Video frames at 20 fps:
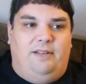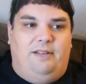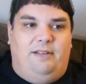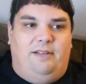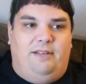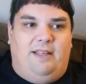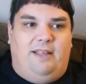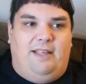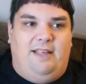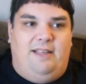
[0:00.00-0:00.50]

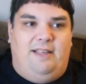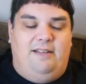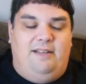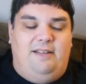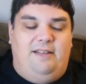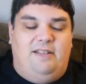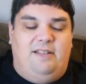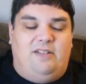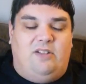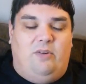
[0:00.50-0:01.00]
Kid
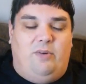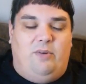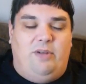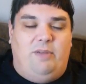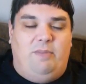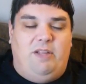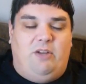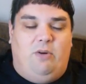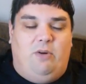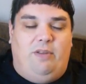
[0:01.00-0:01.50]
is going to
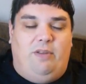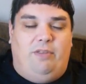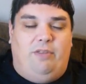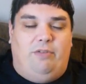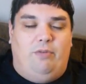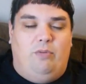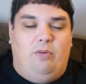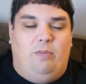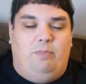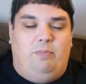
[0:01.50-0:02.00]
be going
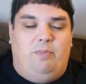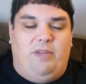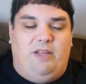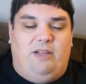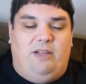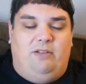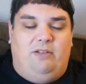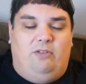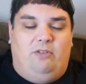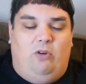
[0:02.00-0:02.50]
through a
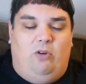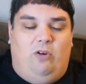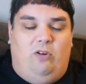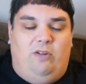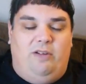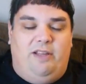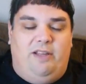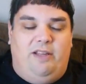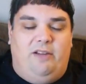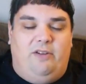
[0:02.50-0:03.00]
big
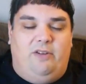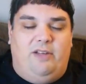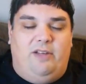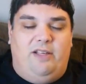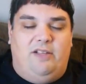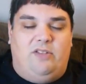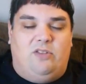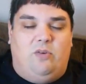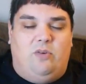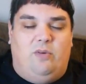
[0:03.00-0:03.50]
lull here.
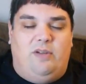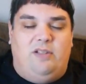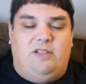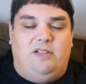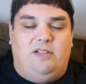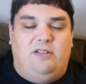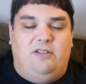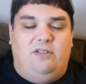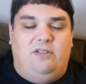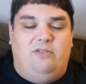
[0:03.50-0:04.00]
He is going
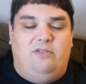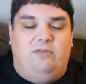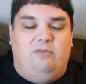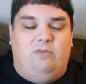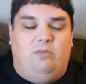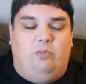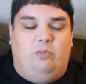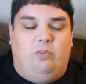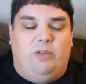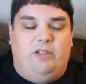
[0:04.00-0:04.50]
to
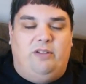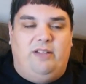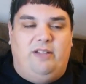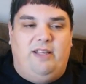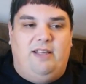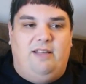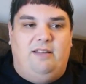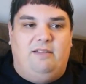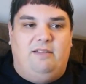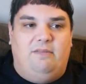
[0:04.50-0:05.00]

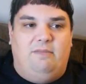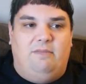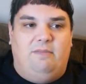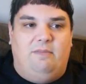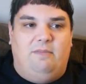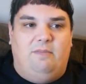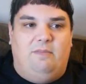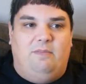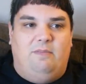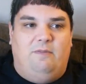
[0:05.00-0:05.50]
really
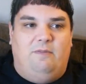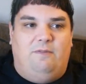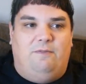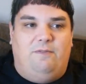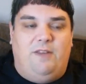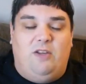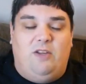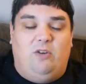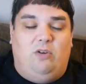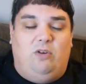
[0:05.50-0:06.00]

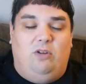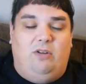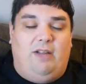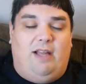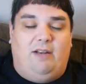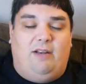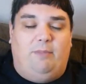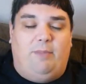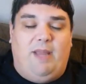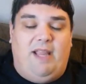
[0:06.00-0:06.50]
feel a
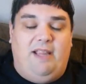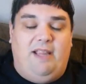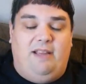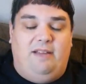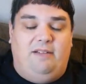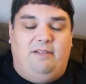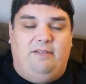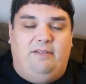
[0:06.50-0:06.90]
lot of pain.